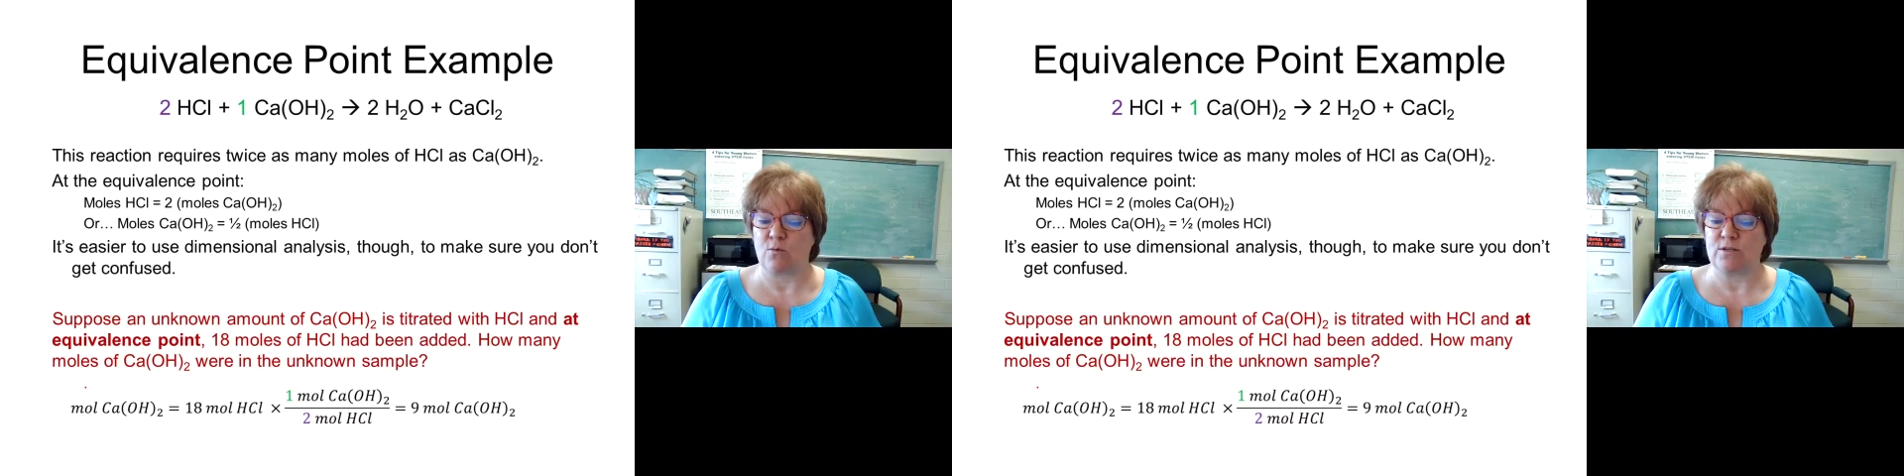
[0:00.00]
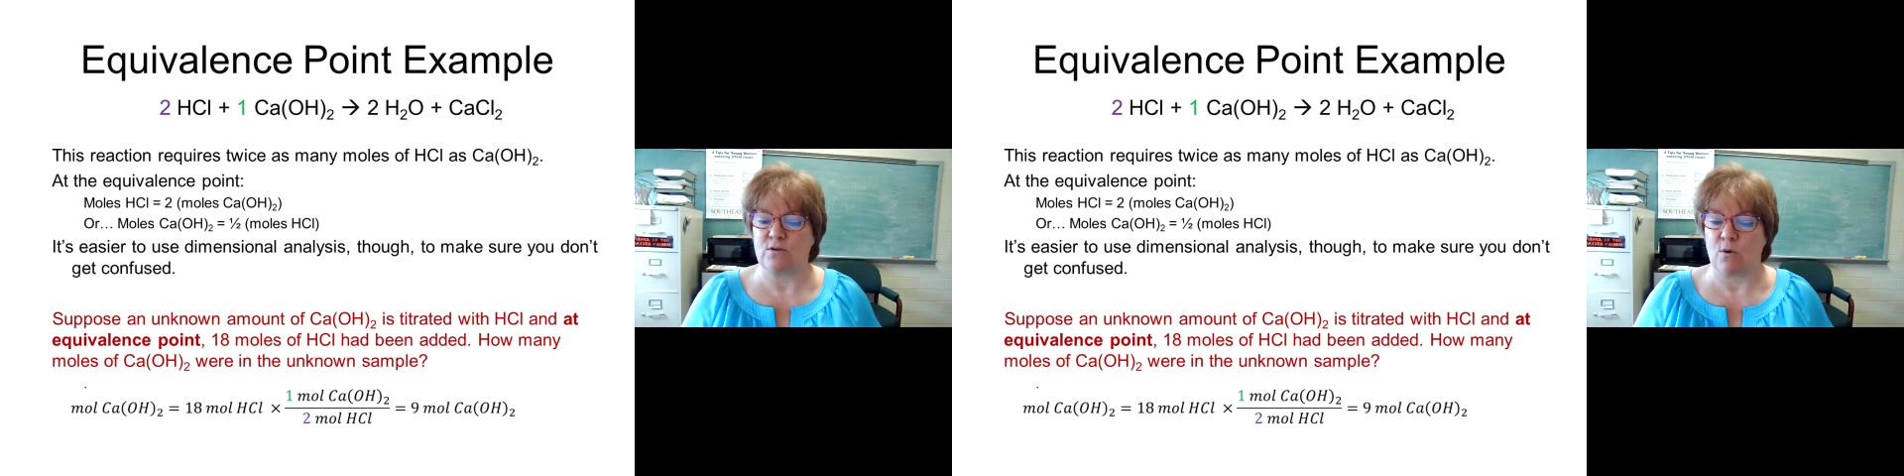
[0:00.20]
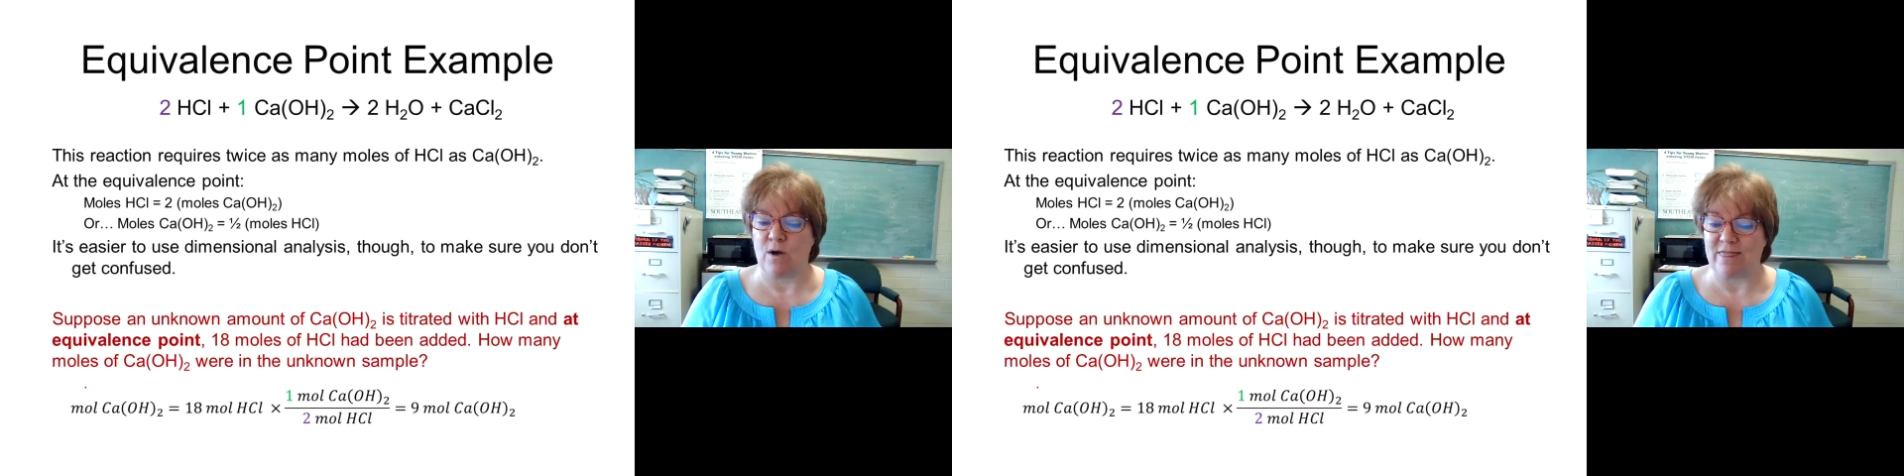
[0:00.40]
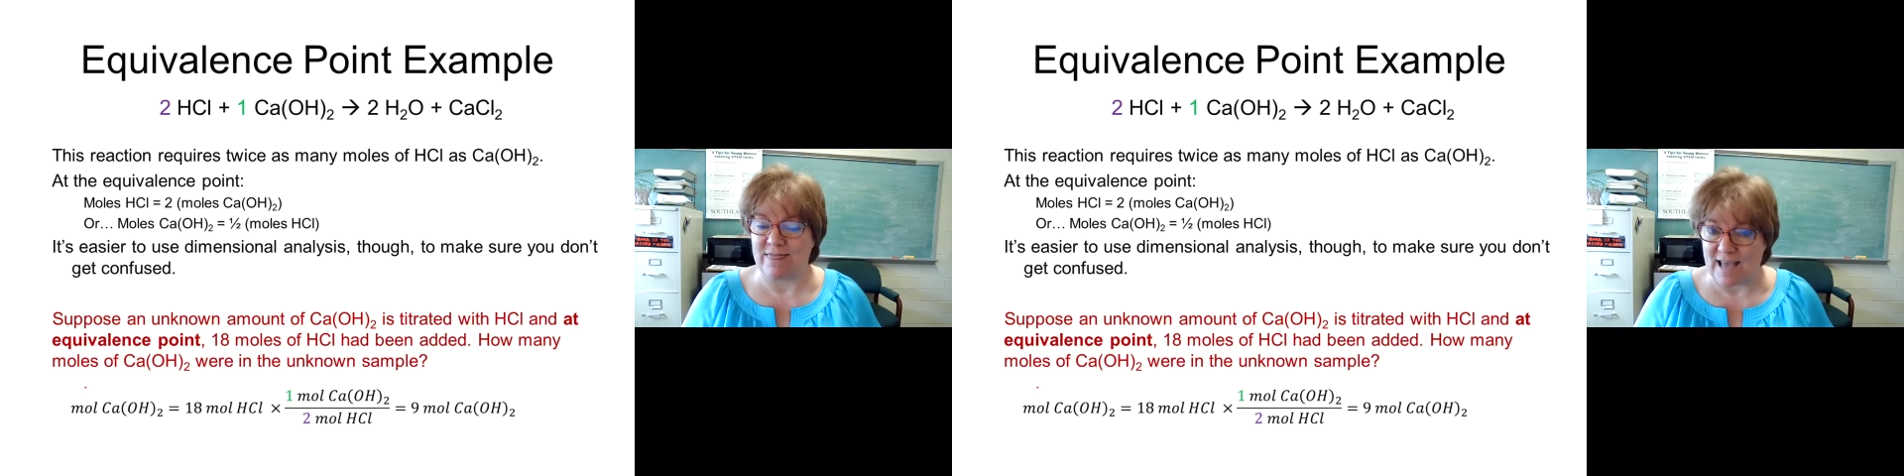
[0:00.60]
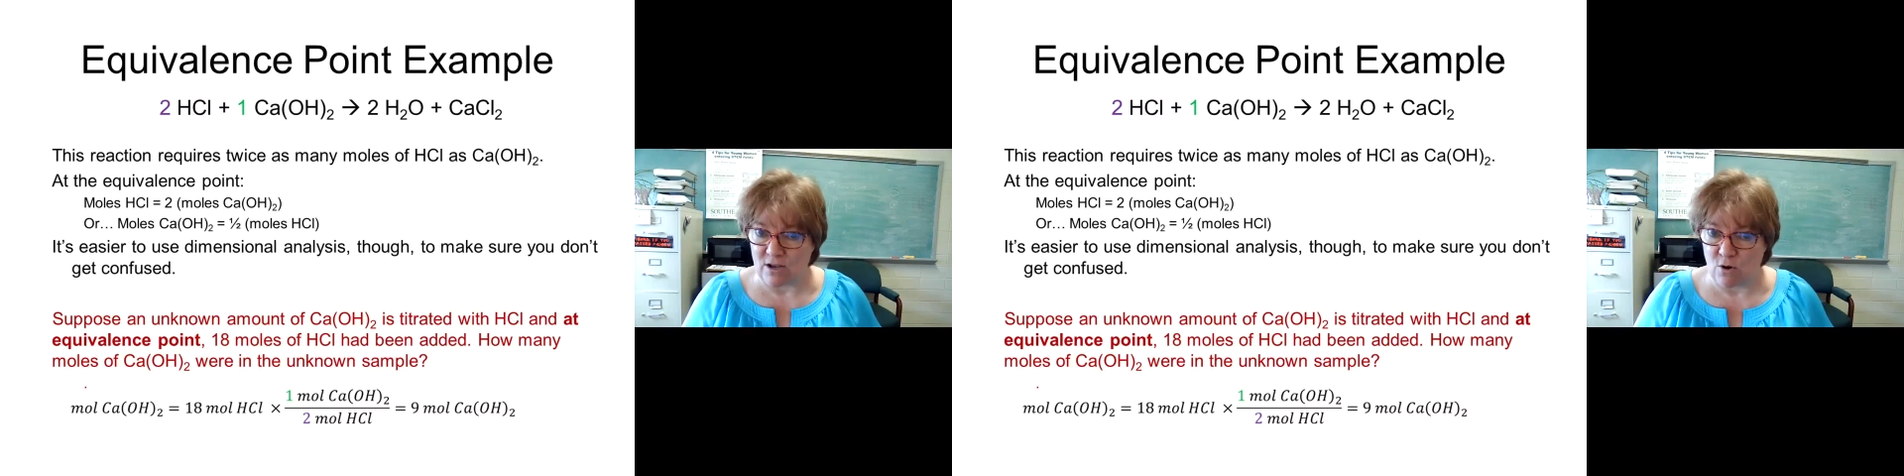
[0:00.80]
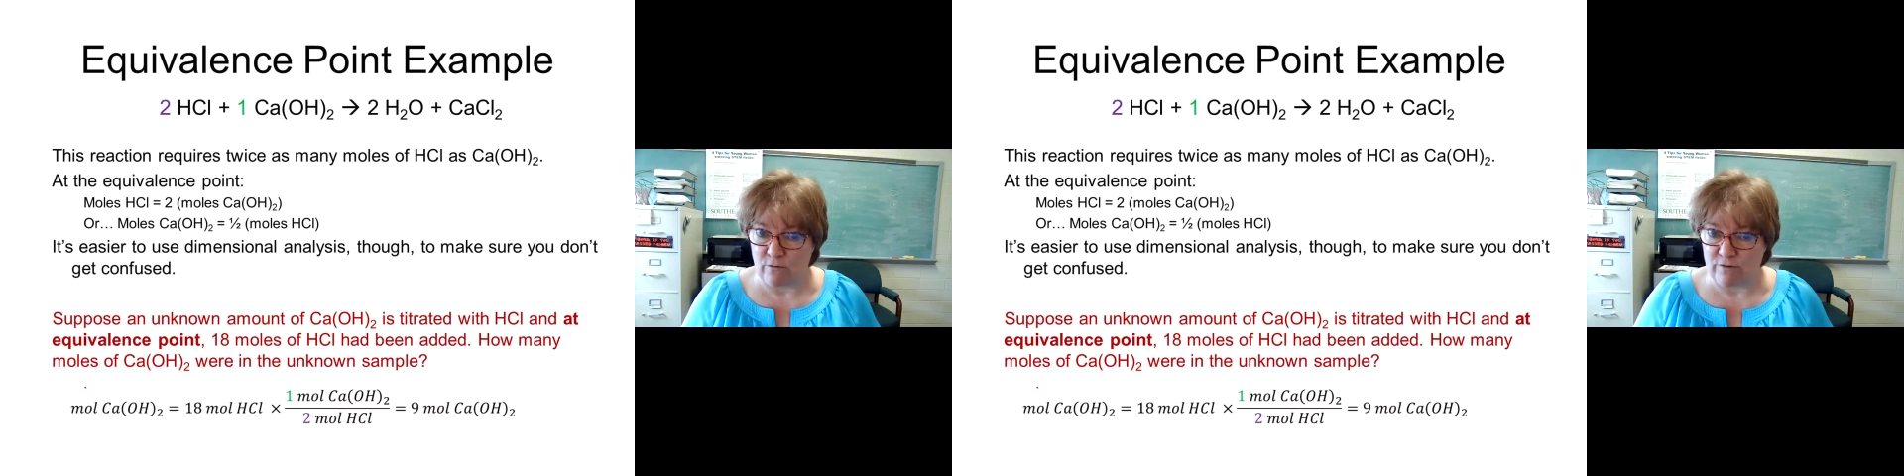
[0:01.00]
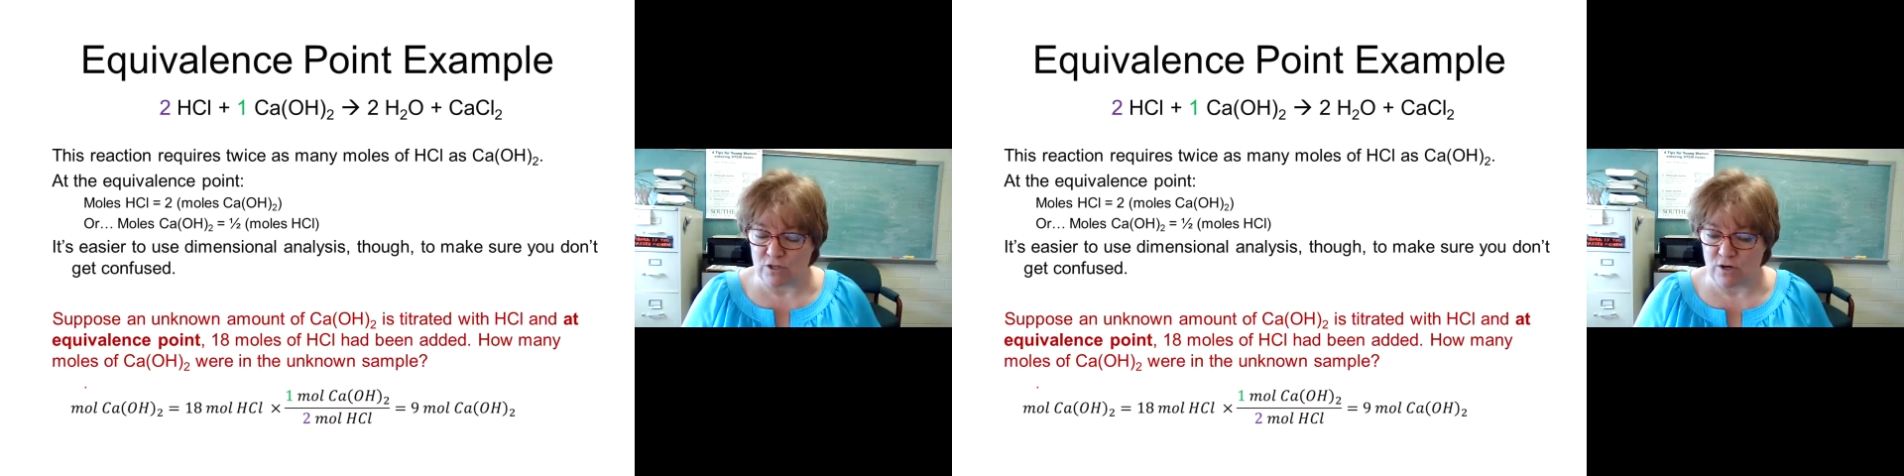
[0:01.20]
so I want that coefficient